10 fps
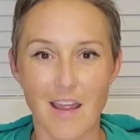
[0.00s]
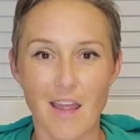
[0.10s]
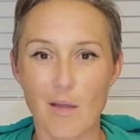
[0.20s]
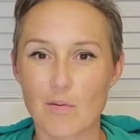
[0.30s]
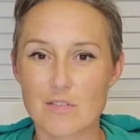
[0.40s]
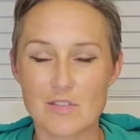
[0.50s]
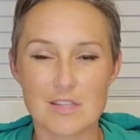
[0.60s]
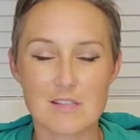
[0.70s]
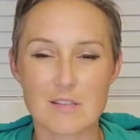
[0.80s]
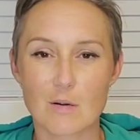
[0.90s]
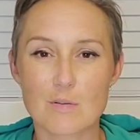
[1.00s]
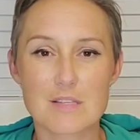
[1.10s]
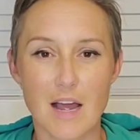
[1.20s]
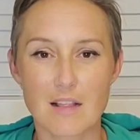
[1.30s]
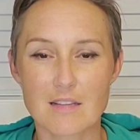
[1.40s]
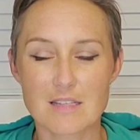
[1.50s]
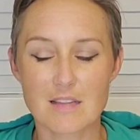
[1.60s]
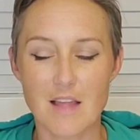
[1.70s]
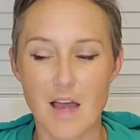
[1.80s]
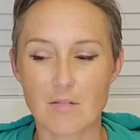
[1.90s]
It was just so silent
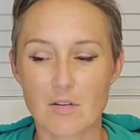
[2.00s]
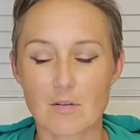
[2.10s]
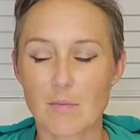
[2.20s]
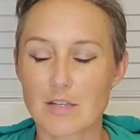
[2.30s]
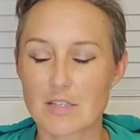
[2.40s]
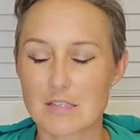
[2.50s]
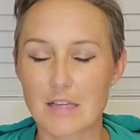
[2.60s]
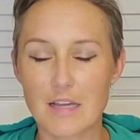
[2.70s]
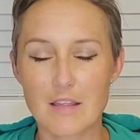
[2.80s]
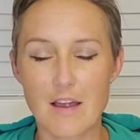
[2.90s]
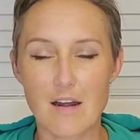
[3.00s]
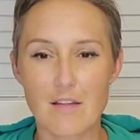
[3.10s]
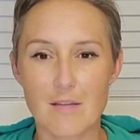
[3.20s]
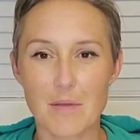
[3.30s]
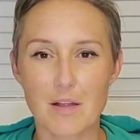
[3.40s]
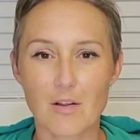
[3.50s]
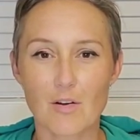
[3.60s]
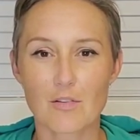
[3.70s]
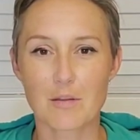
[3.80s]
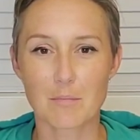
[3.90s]
in that room. I just laid there on the
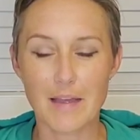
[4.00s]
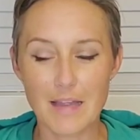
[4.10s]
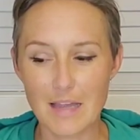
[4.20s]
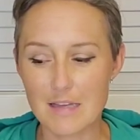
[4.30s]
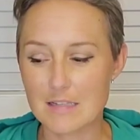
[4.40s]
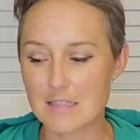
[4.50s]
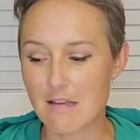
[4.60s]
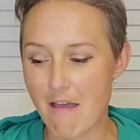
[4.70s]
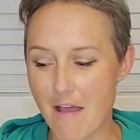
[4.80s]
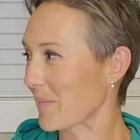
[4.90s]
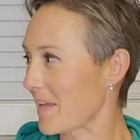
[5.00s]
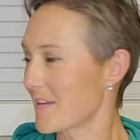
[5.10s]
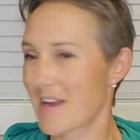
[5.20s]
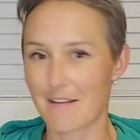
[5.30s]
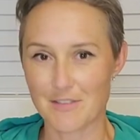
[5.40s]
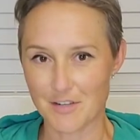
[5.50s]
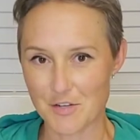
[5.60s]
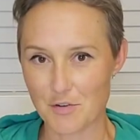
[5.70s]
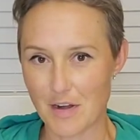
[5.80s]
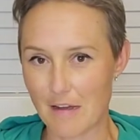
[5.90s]
pillow and the blanket. And then after
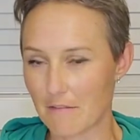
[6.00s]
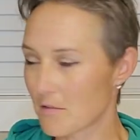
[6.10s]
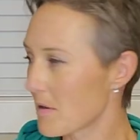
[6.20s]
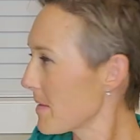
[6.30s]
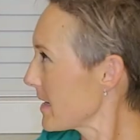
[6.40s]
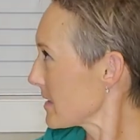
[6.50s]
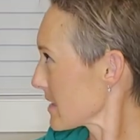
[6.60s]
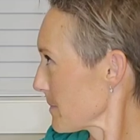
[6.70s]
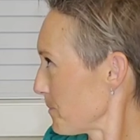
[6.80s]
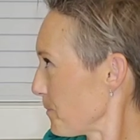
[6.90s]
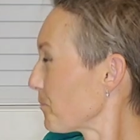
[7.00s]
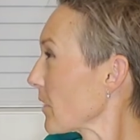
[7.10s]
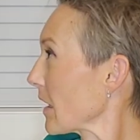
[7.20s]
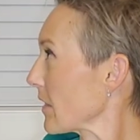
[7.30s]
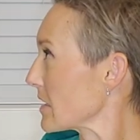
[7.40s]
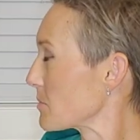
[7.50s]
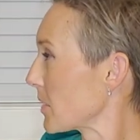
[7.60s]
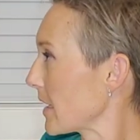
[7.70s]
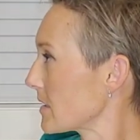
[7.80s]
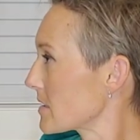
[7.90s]
two and a half, three minutes, these
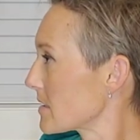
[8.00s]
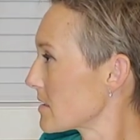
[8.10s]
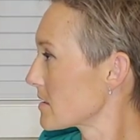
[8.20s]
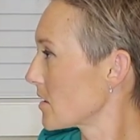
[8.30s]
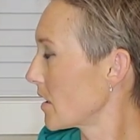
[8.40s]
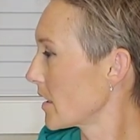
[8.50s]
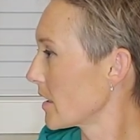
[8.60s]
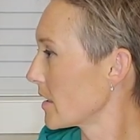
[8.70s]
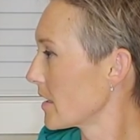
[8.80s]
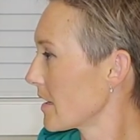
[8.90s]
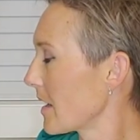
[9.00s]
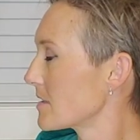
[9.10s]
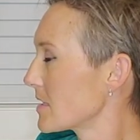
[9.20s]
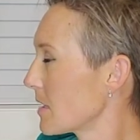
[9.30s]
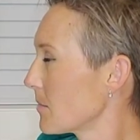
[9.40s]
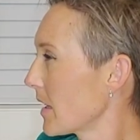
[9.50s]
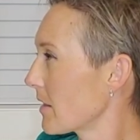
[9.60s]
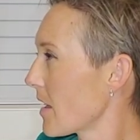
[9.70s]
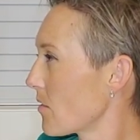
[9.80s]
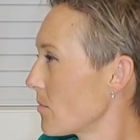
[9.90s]
plates started. It seemed like
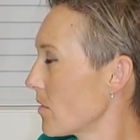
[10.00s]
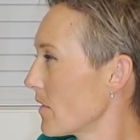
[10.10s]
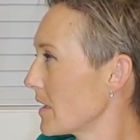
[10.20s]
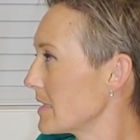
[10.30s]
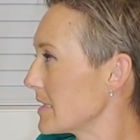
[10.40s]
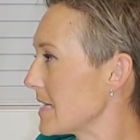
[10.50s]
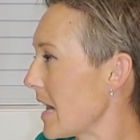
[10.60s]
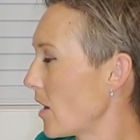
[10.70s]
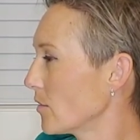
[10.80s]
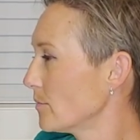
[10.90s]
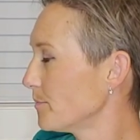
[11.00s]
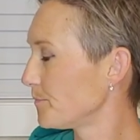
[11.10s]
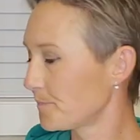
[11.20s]
they were moving down,